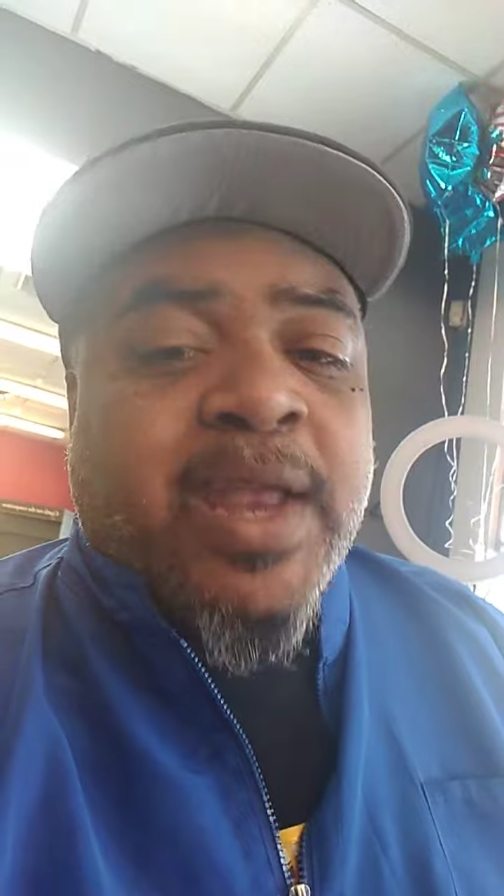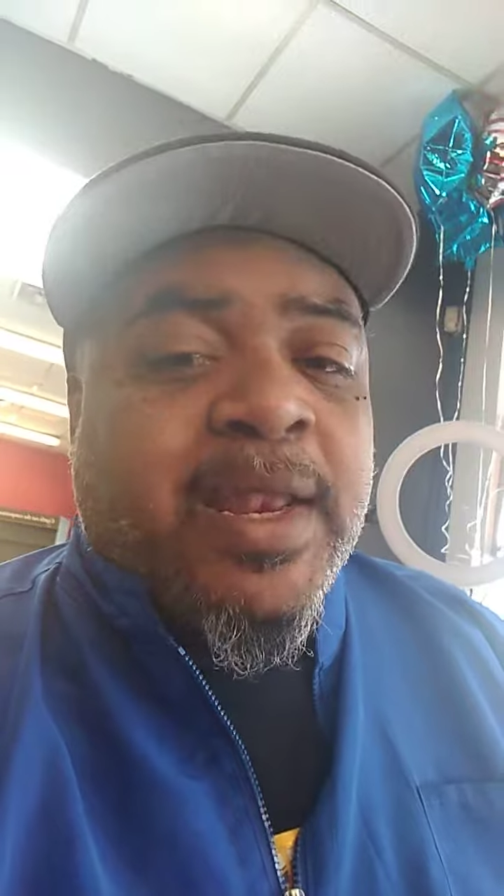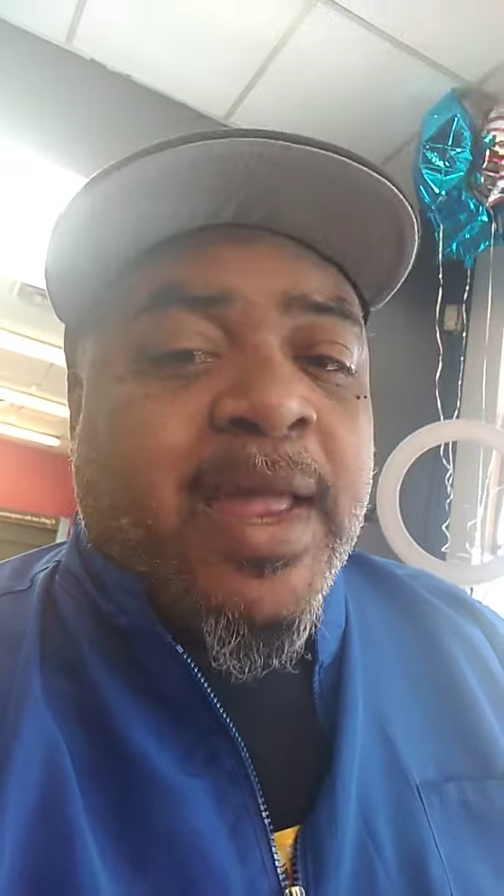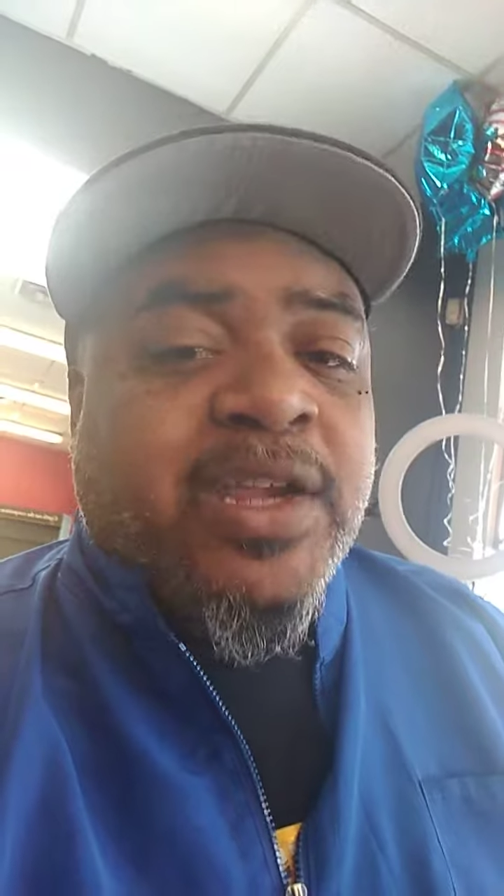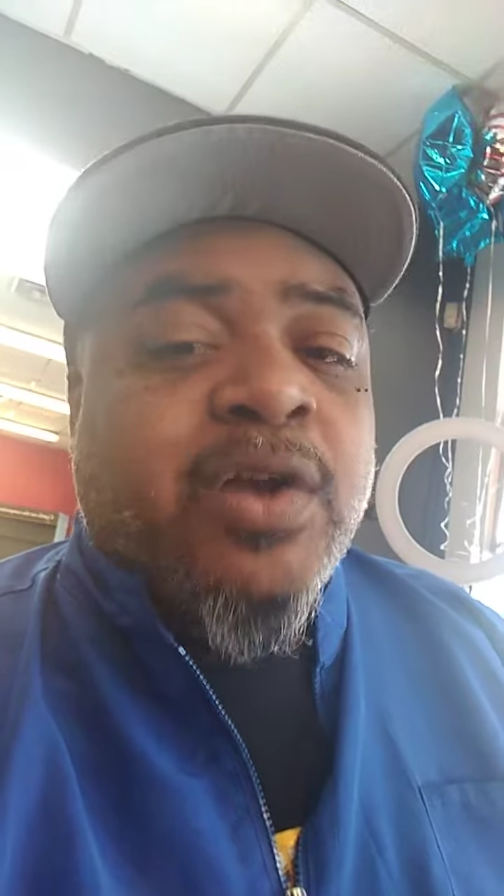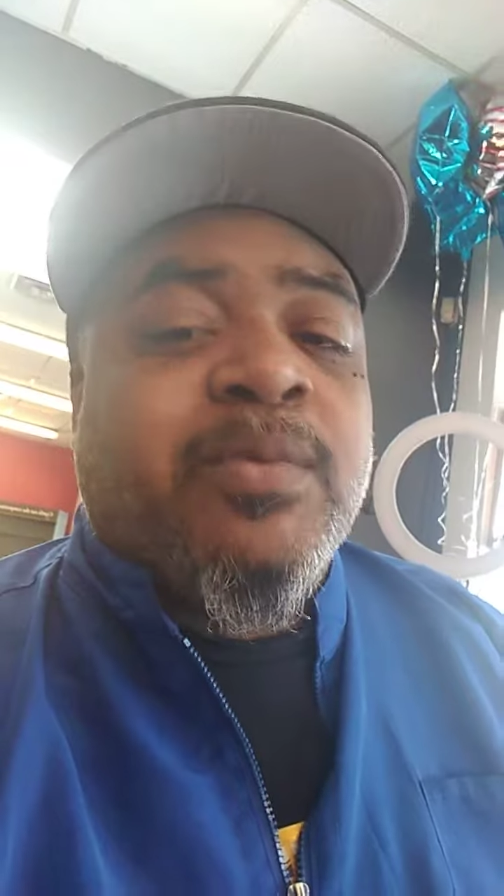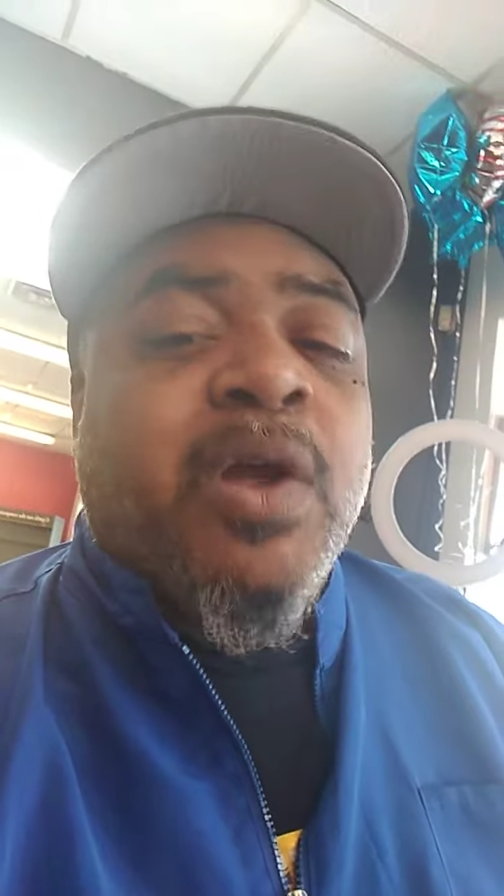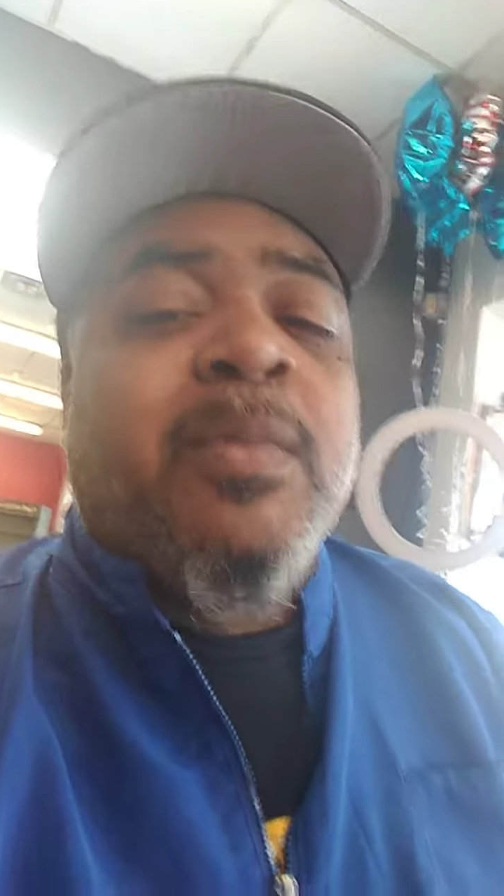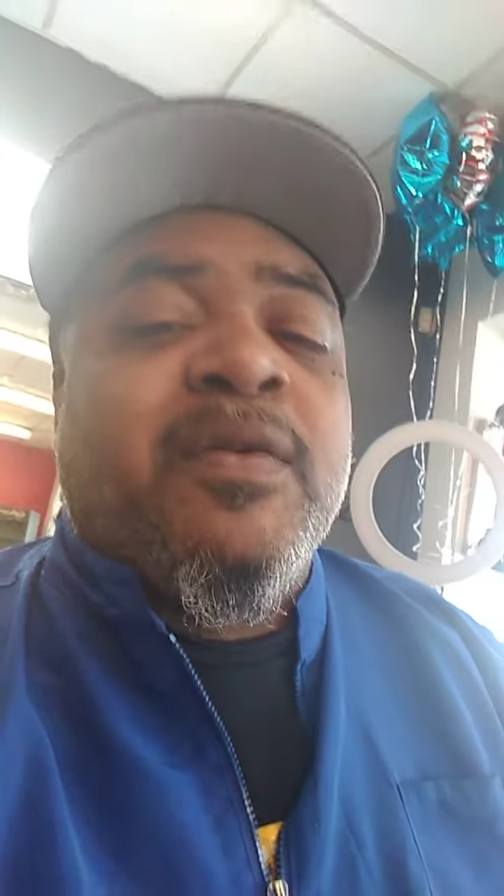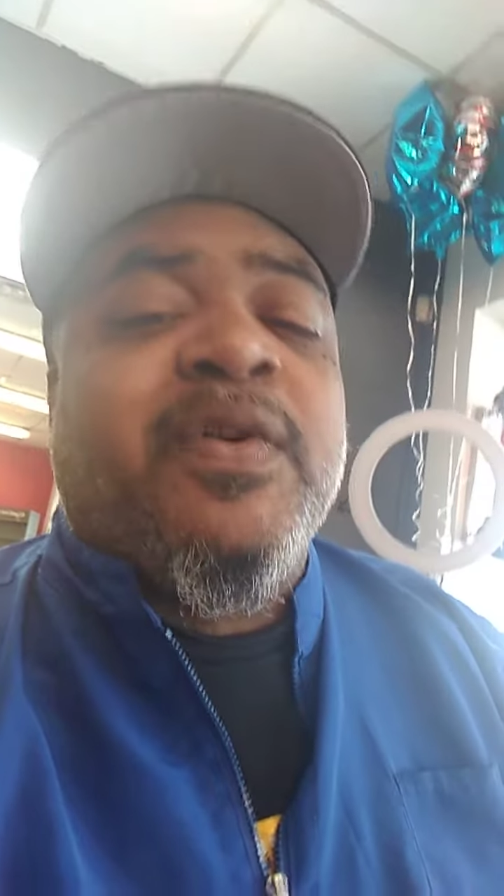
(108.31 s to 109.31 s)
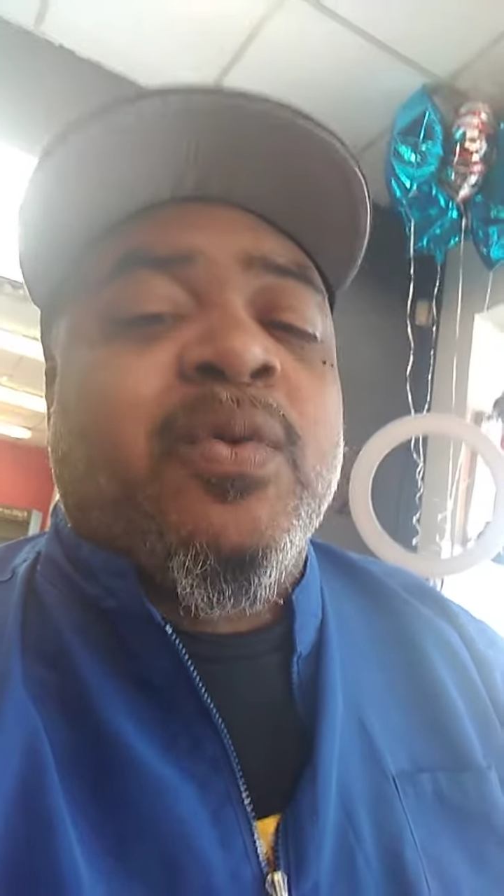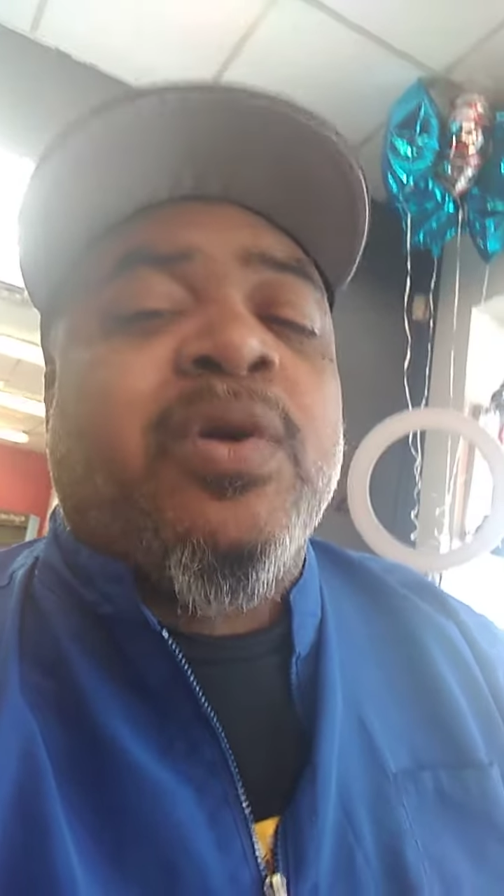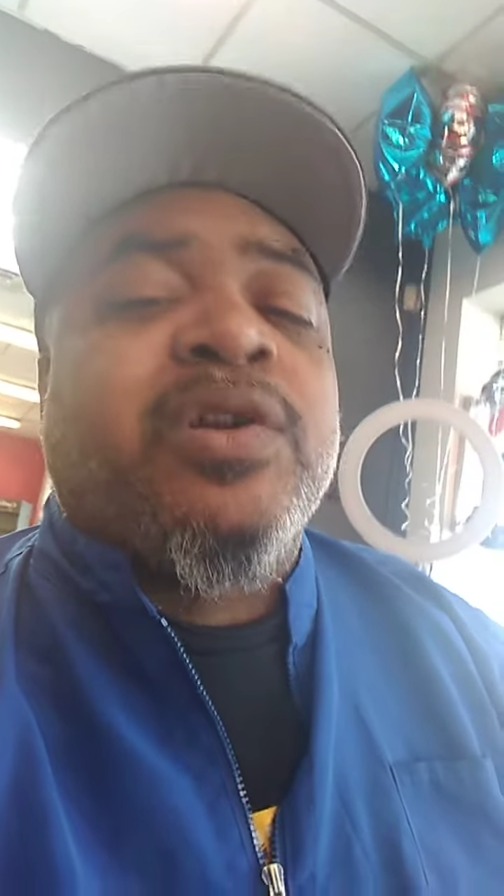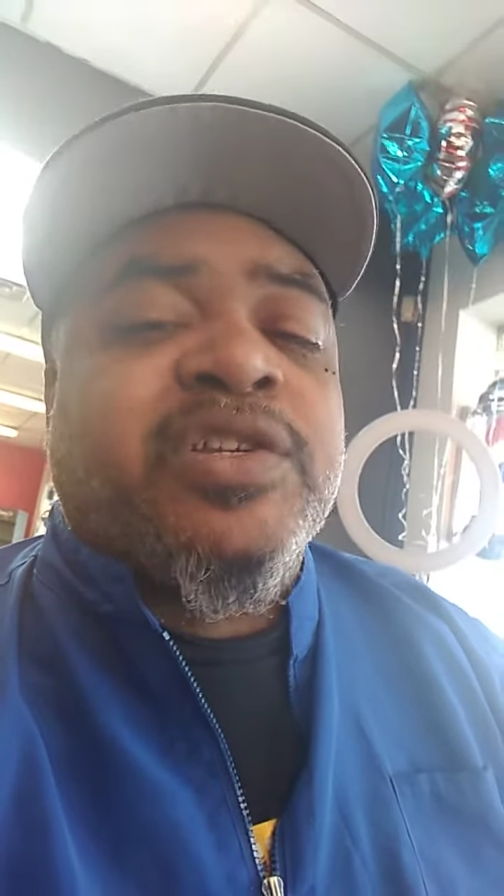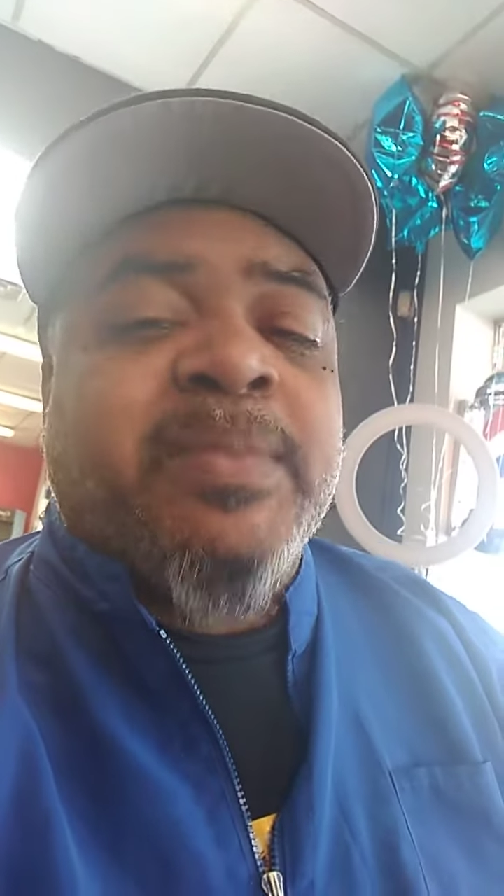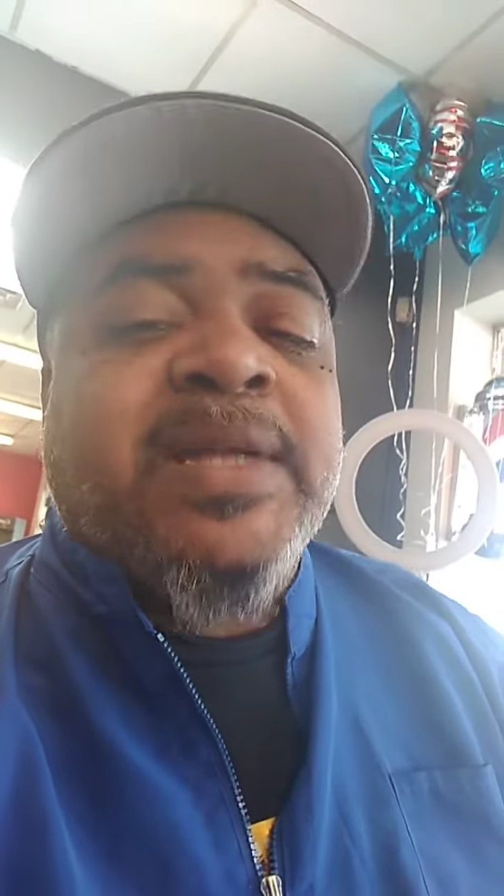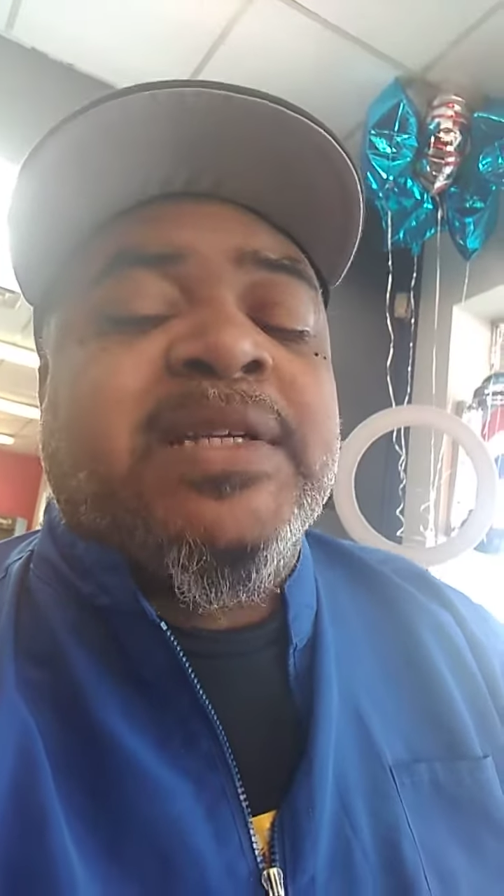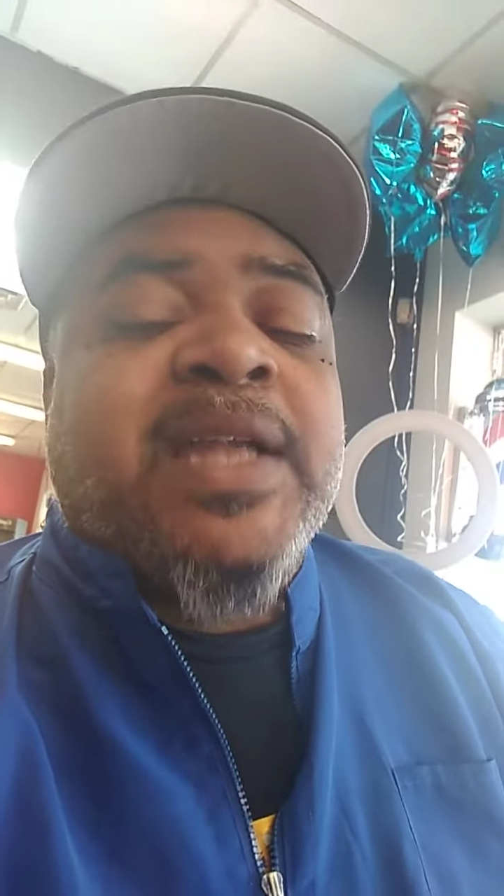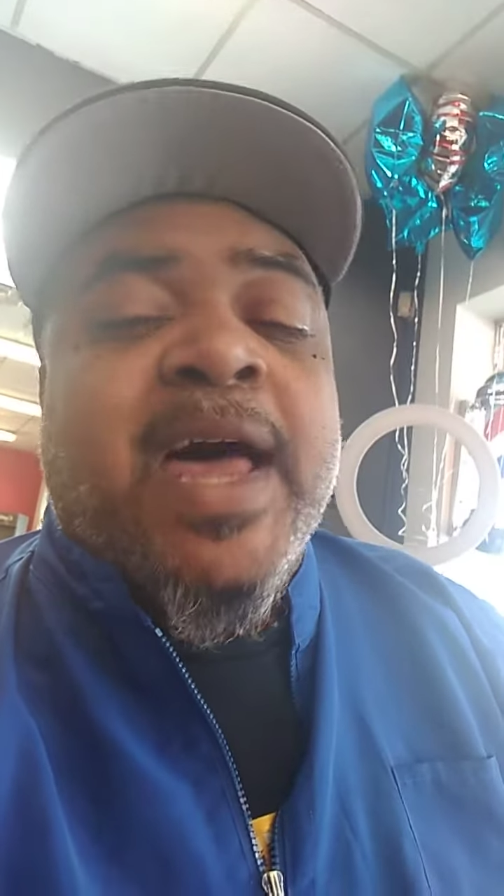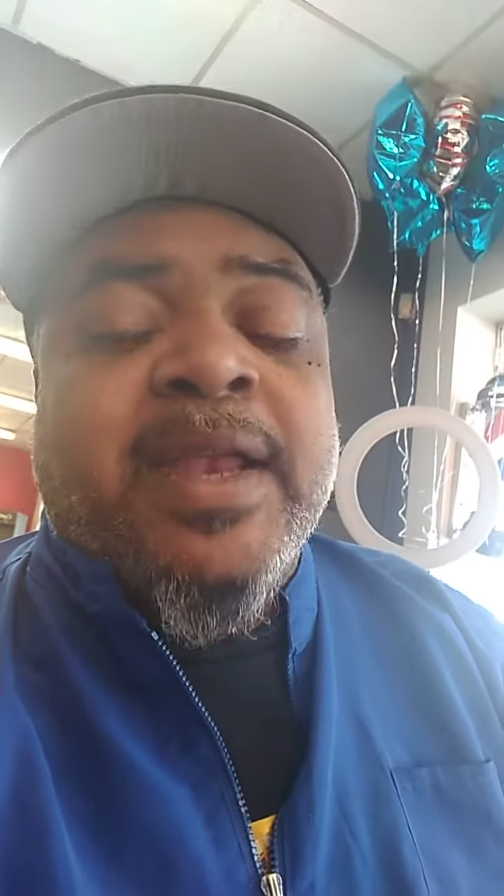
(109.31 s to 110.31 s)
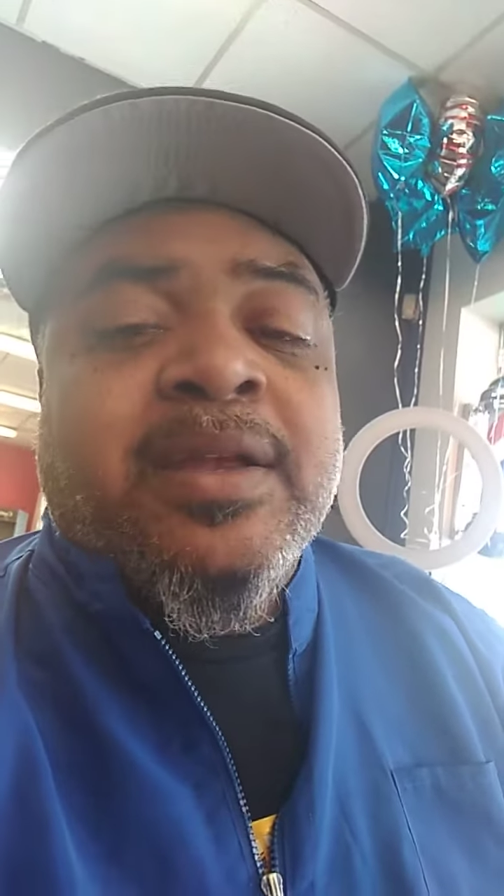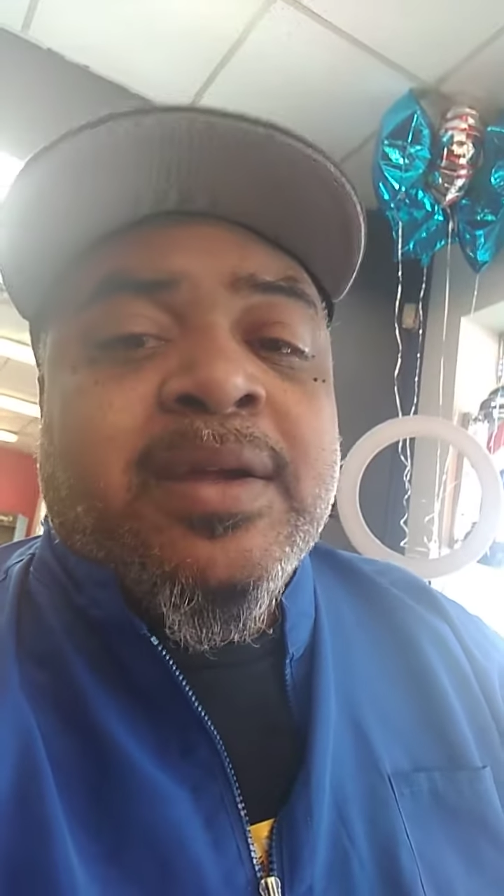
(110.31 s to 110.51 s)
Like, like your your motherfucking word just means a lot.